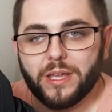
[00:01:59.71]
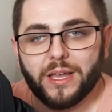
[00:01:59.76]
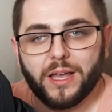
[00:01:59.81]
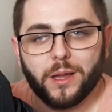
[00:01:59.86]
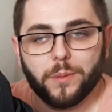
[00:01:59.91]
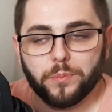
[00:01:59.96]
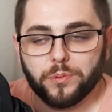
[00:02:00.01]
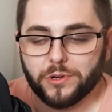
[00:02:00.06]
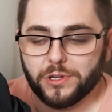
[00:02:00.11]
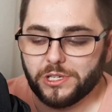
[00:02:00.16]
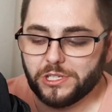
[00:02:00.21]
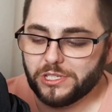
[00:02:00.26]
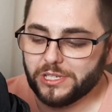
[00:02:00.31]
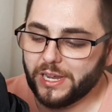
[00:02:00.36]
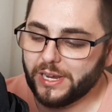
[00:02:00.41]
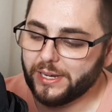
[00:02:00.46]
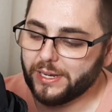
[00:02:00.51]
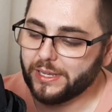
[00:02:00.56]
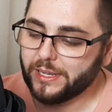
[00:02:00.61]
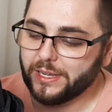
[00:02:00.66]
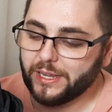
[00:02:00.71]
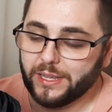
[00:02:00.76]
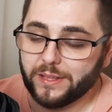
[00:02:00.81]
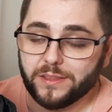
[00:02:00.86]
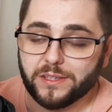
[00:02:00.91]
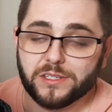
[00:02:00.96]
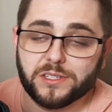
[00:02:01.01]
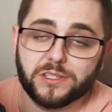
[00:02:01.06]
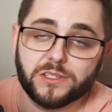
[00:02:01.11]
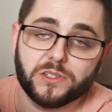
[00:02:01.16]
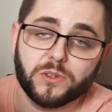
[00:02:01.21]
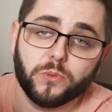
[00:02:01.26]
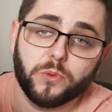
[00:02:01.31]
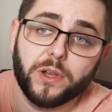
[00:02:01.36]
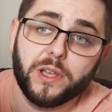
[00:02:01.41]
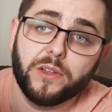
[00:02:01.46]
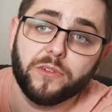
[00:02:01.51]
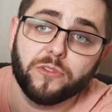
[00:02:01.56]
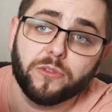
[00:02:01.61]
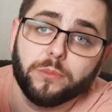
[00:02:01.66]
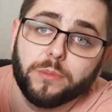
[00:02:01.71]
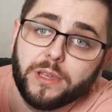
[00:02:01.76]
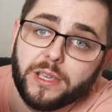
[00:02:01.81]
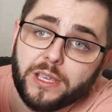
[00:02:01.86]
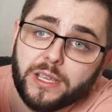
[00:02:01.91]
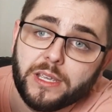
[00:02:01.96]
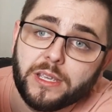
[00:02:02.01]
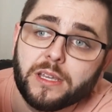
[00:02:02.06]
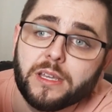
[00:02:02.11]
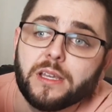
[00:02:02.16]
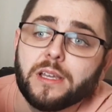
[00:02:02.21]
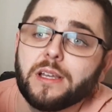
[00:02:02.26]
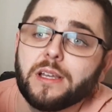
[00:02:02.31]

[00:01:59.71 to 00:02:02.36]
I appreciate it, and this is a way for me